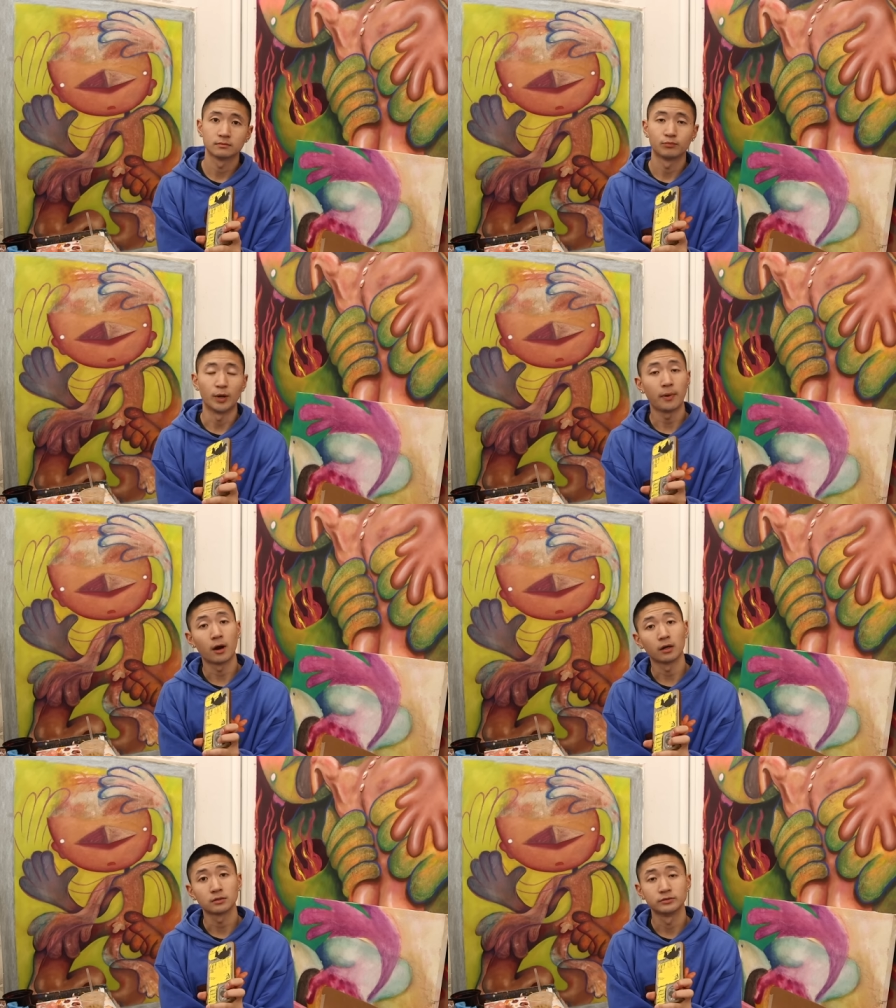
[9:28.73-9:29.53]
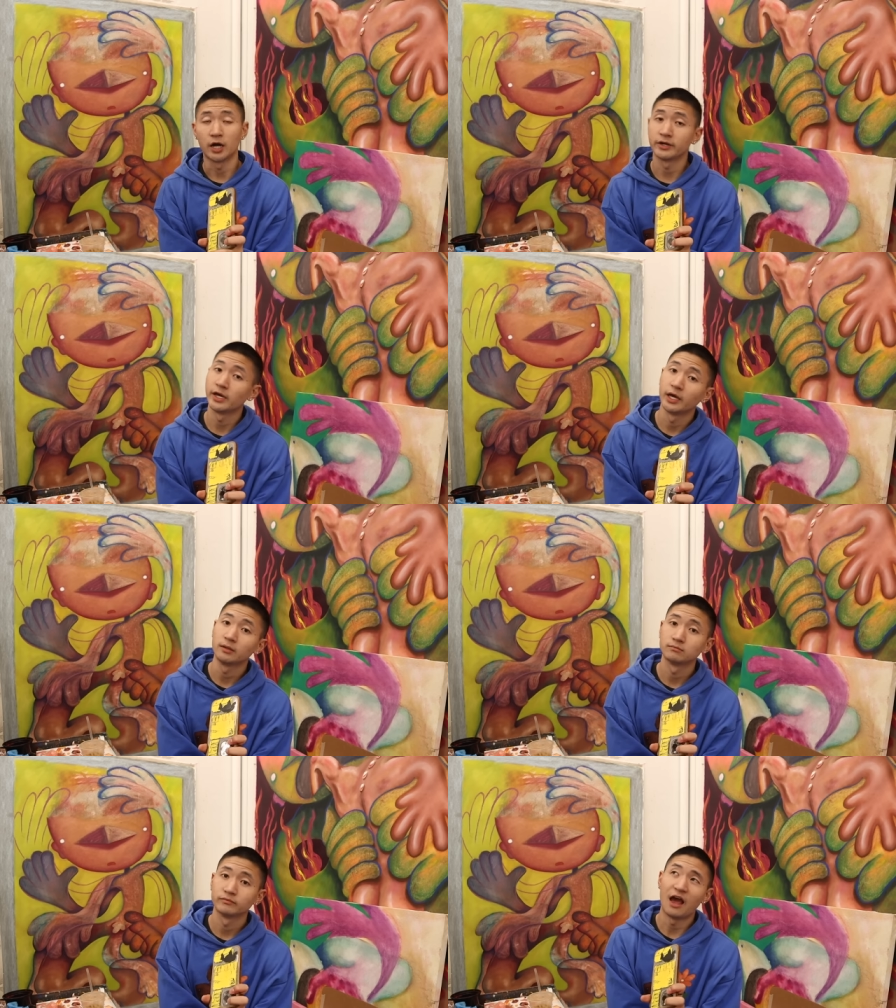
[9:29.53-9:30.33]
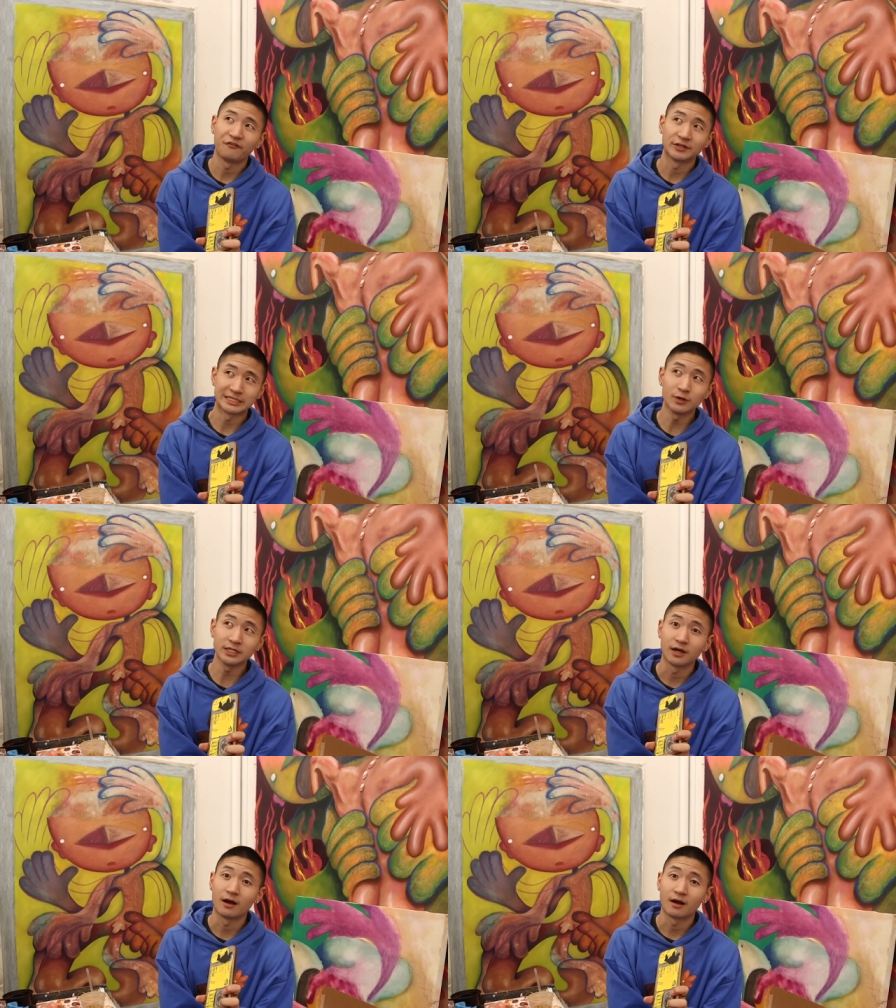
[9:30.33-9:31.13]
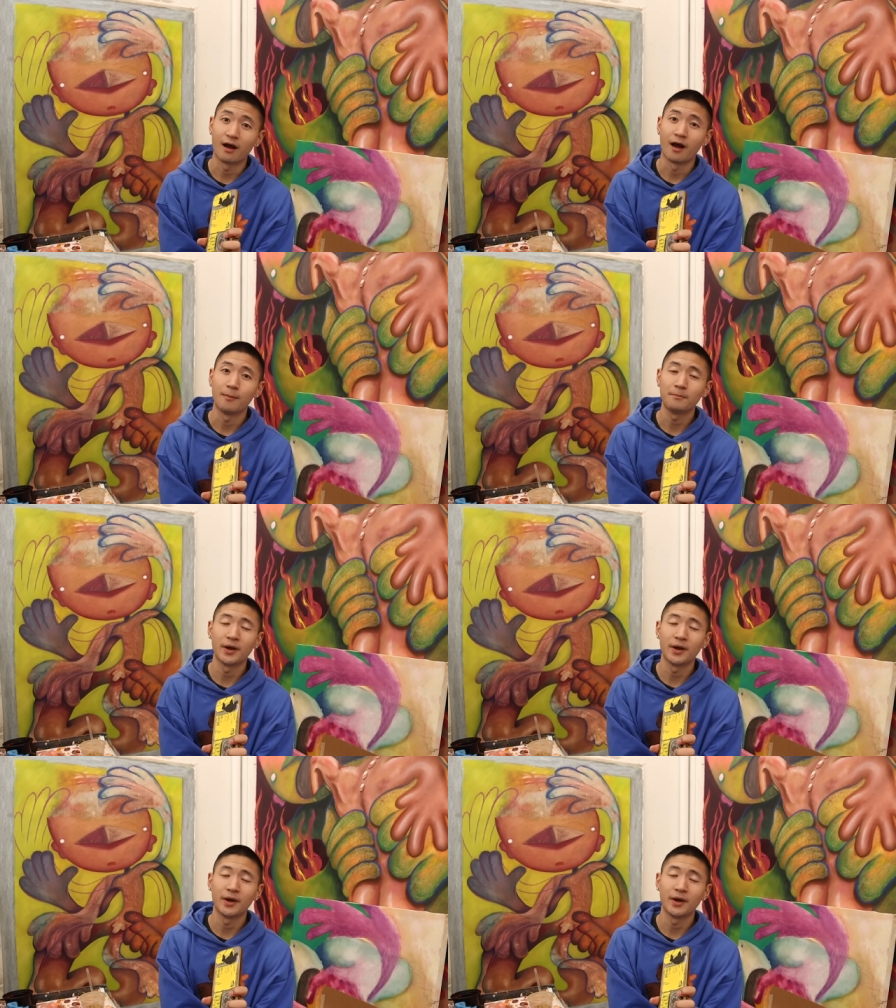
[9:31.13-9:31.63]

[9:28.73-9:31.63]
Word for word: brettpaint.net at first, I wanted .com,